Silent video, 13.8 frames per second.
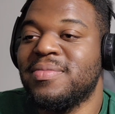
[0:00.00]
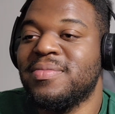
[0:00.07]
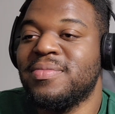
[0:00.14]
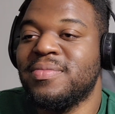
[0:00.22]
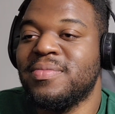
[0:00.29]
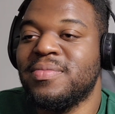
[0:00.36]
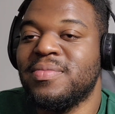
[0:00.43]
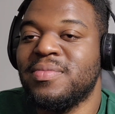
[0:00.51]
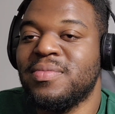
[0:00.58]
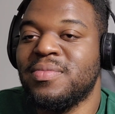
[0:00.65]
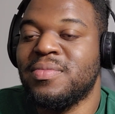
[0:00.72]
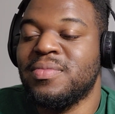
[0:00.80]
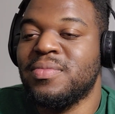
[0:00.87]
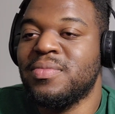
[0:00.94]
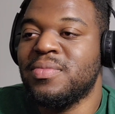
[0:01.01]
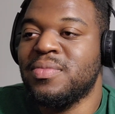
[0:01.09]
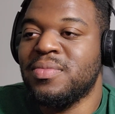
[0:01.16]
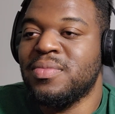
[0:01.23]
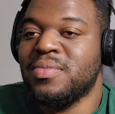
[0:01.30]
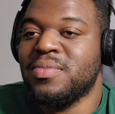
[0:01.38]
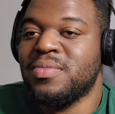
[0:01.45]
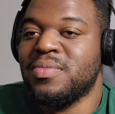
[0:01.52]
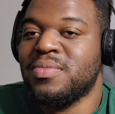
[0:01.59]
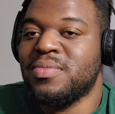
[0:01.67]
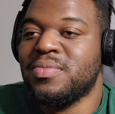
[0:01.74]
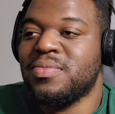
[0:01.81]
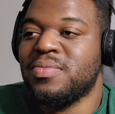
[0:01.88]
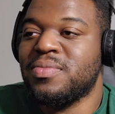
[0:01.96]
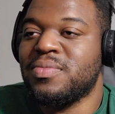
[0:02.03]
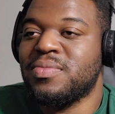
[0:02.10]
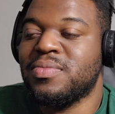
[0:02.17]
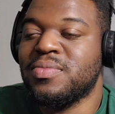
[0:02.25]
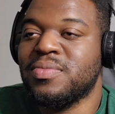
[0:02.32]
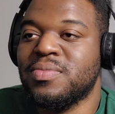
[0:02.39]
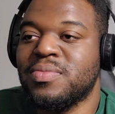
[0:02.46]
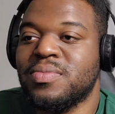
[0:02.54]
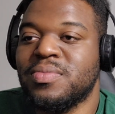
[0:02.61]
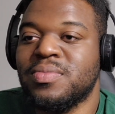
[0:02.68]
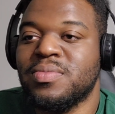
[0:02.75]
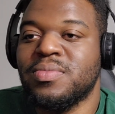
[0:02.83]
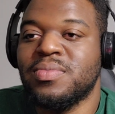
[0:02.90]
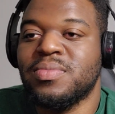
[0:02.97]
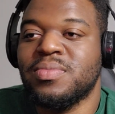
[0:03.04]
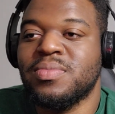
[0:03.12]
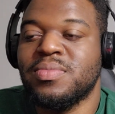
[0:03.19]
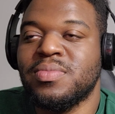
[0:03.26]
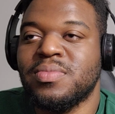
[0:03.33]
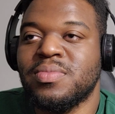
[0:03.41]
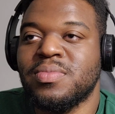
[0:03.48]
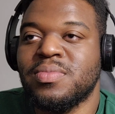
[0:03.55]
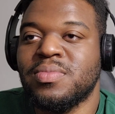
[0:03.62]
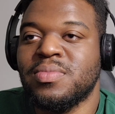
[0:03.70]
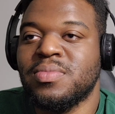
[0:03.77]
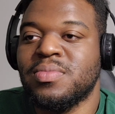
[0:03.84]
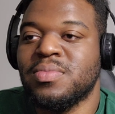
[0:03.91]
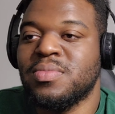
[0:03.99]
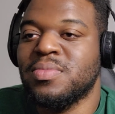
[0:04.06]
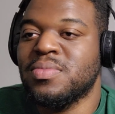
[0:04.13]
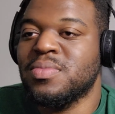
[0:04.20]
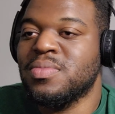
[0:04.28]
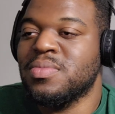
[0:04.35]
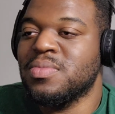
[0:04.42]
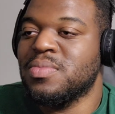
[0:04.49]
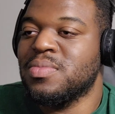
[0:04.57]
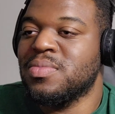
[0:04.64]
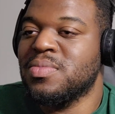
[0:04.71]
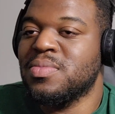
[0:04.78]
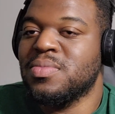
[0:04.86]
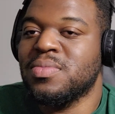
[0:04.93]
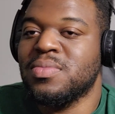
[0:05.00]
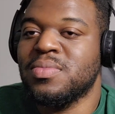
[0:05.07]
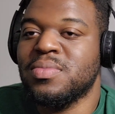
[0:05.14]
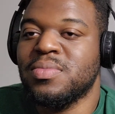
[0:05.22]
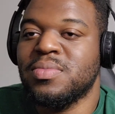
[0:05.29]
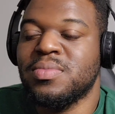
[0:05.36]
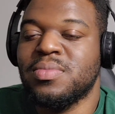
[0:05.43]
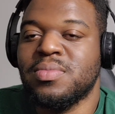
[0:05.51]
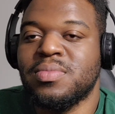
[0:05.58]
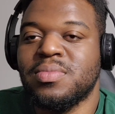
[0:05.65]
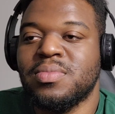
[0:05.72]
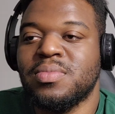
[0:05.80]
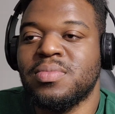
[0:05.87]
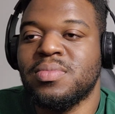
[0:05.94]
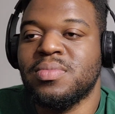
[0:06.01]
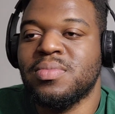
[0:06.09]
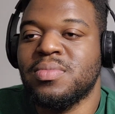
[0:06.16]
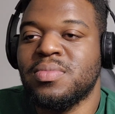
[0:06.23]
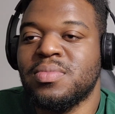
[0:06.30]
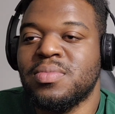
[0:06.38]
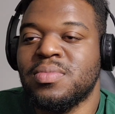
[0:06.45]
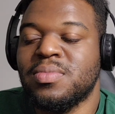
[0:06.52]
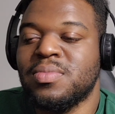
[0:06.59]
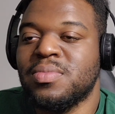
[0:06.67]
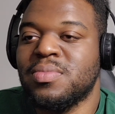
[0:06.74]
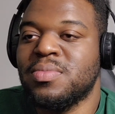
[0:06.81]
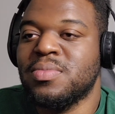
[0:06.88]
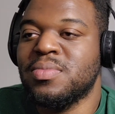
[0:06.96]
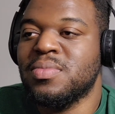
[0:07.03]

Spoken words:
Nobody speaks.